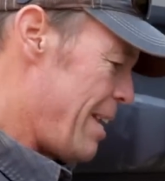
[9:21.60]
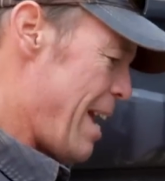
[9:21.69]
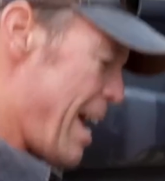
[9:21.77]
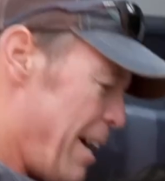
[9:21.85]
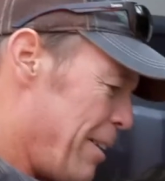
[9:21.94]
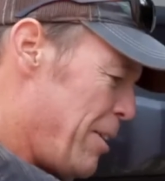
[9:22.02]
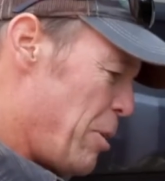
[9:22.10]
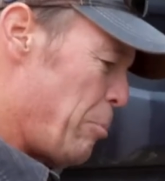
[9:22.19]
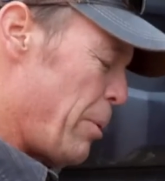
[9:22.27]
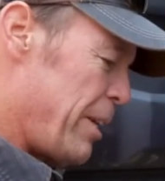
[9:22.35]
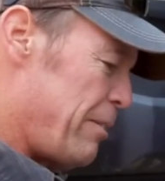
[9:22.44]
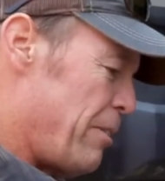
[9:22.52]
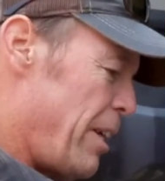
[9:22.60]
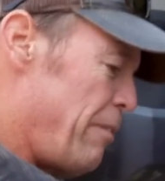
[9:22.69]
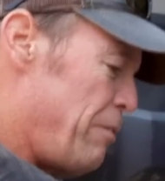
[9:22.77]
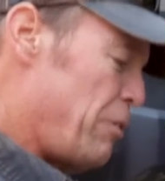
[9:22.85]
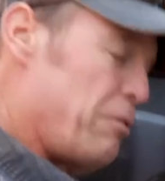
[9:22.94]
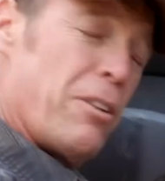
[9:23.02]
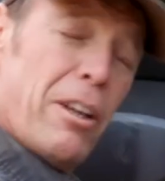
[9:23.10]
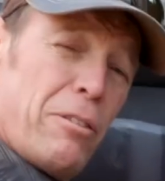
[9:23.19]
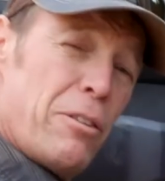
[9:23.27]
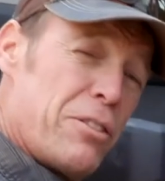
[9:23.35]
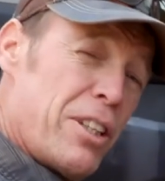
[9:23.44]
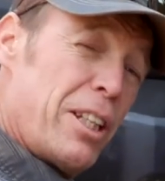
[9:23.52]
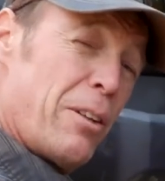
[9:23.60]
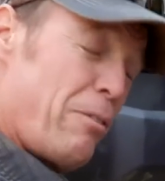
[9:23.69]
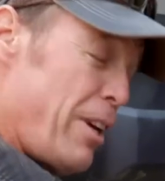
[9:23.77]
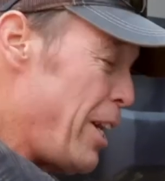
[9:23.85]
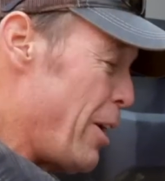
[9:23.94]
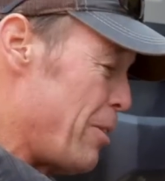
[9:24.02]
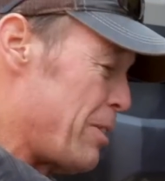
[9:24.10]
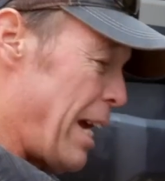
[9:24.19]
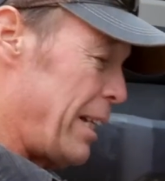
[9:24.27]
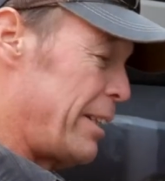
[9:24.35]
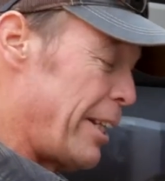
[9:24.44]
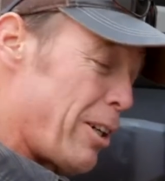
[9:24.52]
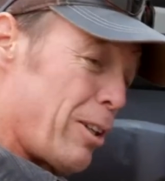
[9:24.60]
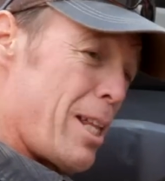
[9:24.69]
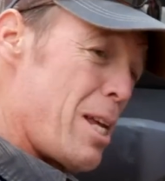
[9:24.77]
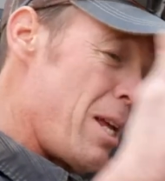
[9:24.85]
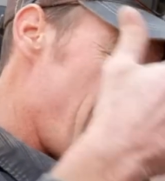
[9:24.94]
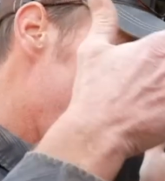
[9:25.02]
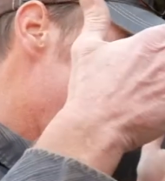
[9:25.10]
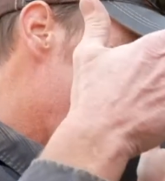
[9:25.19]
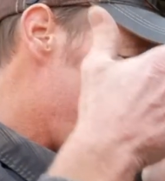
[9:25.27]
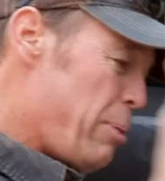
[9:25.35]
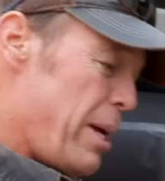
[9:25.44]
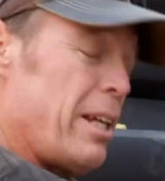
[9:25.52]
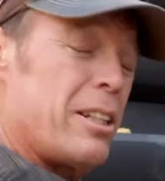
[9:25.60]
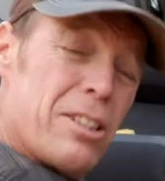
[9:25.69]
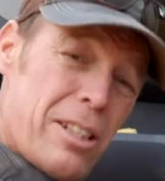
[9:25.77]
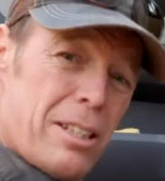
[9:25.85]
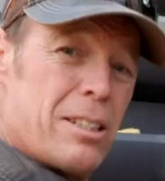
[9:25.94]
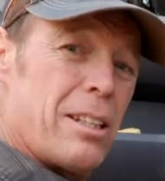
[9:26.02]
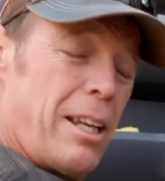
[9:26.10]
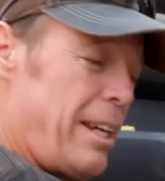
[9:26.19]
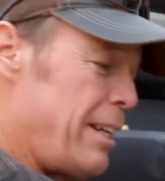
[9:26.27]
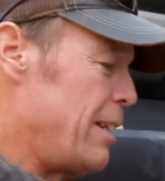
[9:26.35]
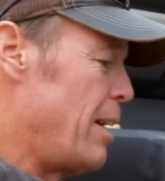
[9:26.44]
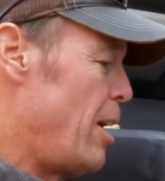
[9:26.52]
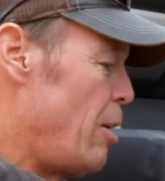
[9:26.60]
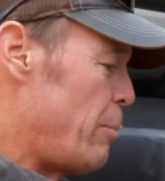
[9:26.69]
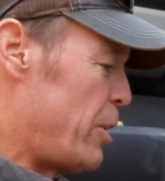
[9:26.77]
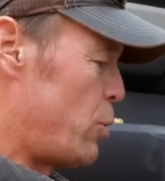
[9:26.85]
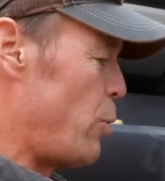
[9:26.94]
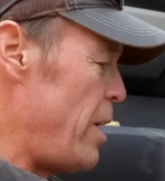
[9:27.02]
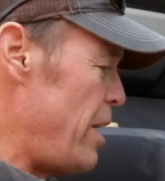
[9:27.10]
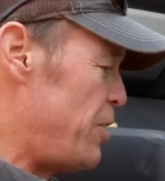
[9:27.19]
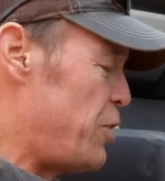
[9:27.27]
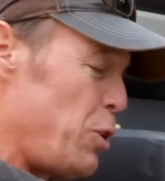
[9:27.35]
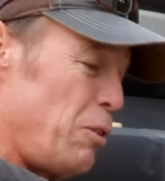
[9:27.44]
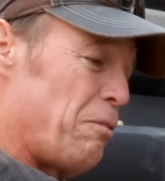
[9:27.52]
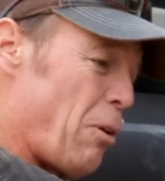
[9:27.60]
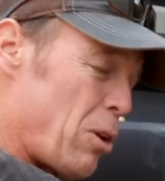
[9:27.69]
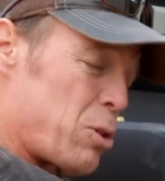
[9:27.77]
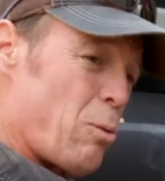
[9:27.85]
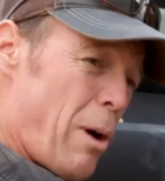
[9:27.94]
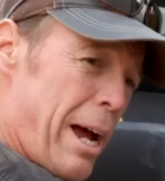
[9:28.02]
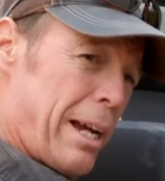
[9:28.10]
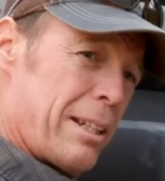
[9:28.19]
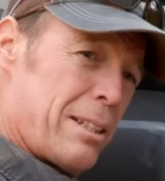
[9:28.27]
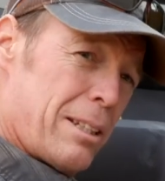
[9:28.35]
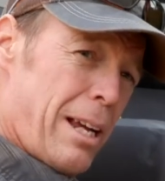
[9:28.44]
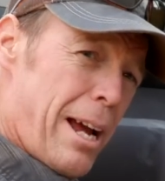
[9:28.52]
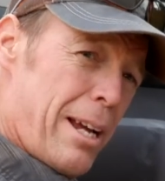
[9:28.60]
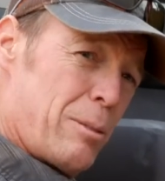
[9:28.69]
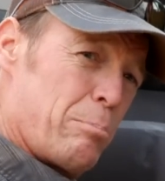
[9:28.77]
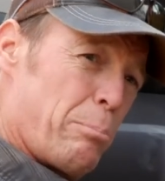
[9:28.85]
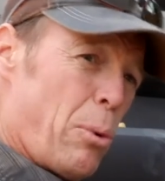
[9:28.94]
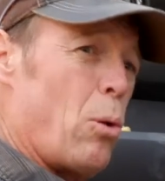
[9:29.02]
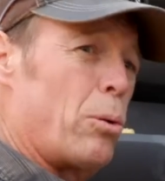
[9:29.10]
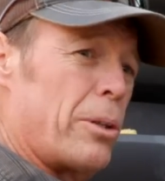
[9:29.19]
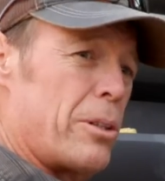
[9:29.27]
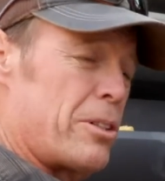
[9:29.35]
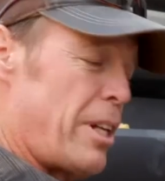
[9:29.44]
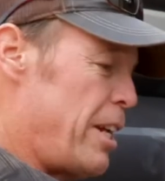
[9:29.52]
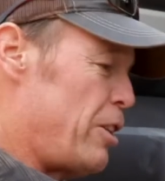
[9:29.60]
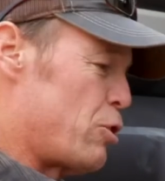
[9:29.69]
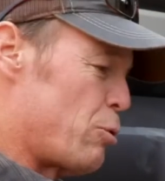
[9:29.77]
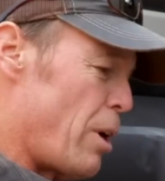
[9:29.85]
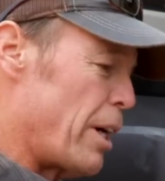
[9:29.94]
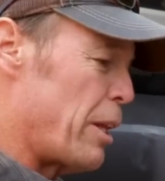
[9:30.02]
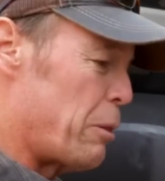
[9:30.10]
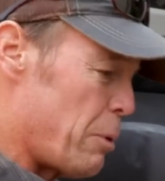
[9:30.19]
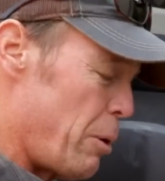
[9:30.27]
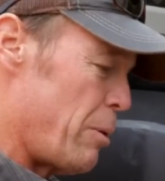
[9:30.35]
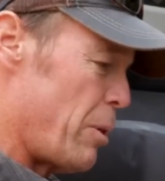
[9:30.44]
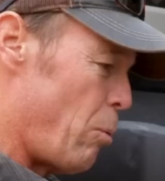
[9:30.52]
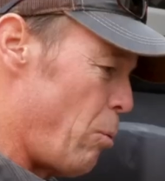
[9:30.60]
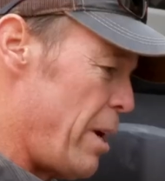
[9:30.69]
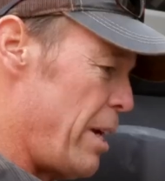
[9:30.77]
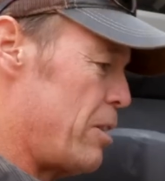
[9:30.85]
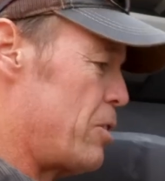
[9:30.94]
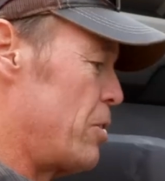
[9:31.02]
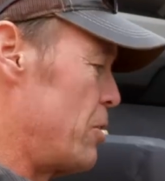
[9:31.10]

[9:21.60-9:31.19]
Yeah, but if you've seen the videos, I literally pinched this thing between two Volkswagen-sized boulders and drug it through with a winch.